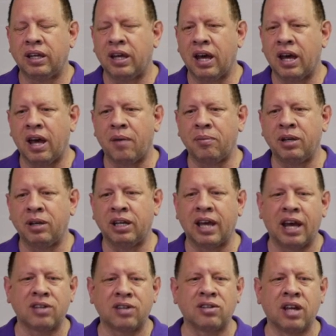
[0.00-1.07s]
Um, he'd
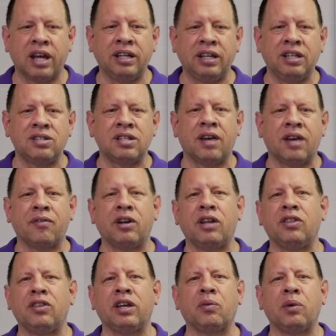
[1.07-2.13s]
asked ninety-seven.
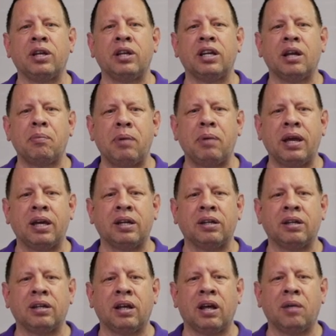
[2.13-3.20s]
I think we ended up paying
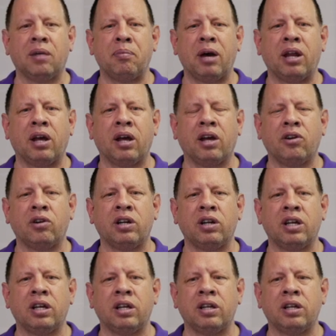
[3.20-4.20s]
uh, about one hundred